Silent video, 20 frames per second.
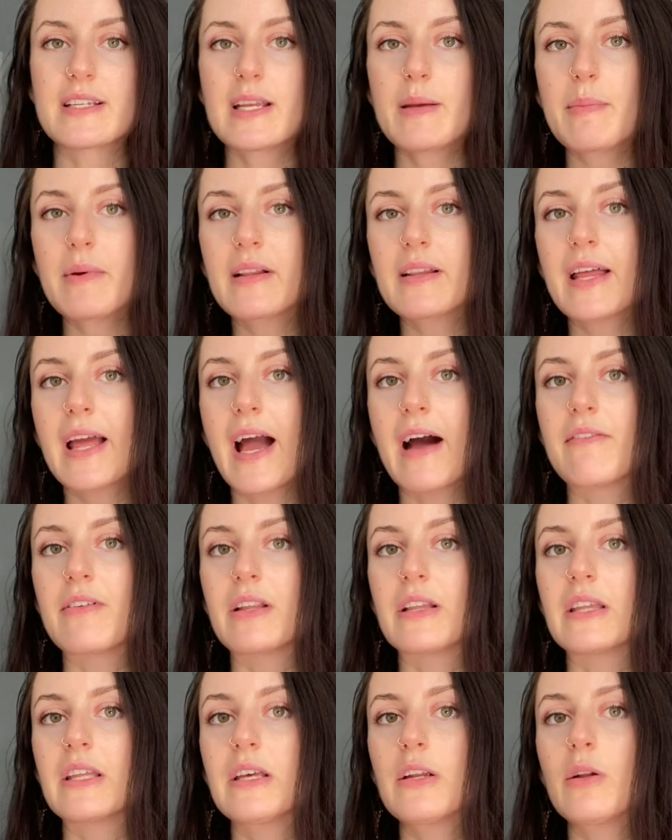typically have a
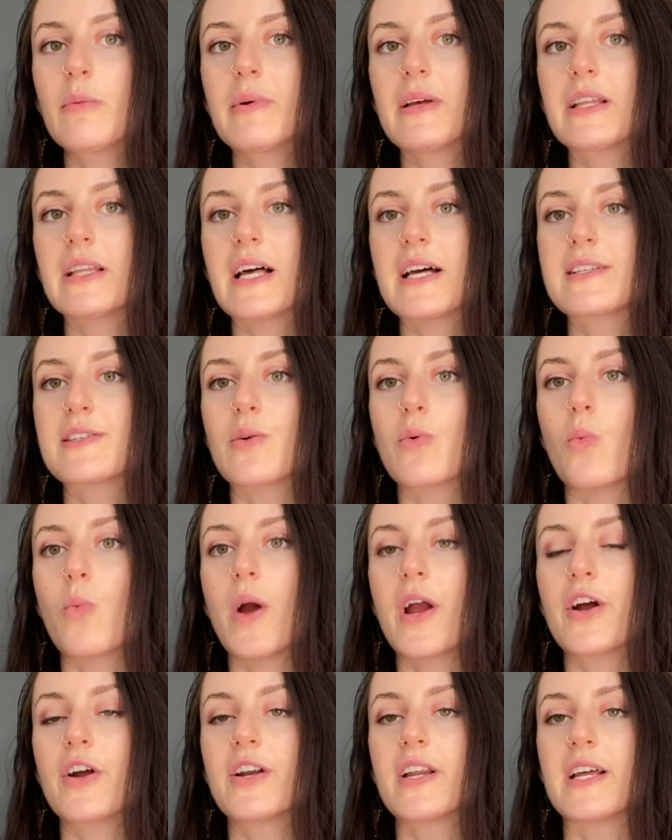little bit less
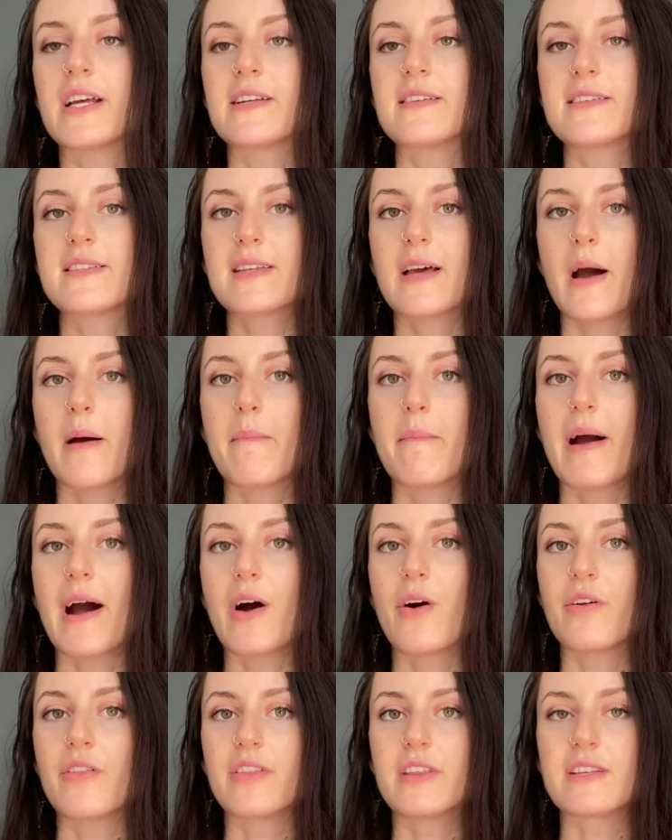awareness
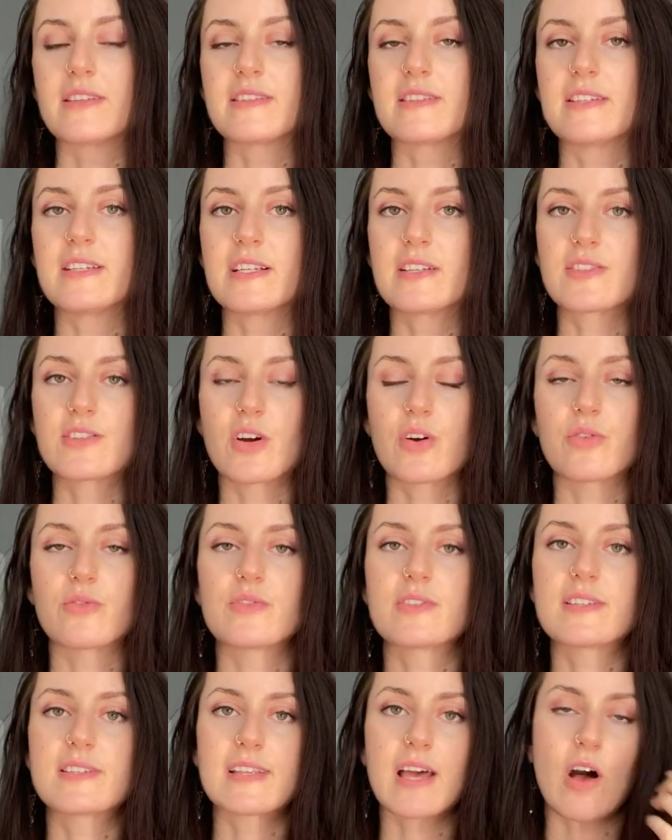about this
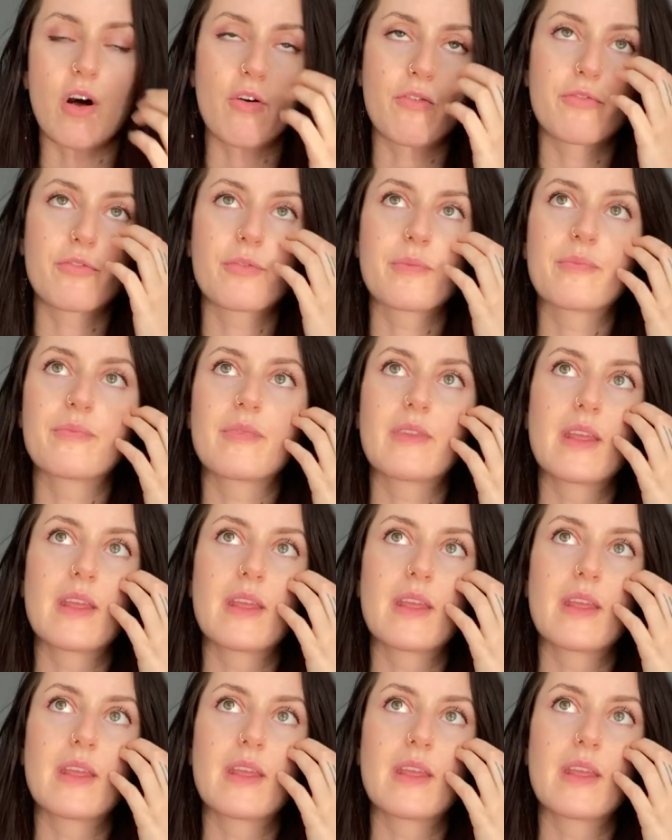disowned self.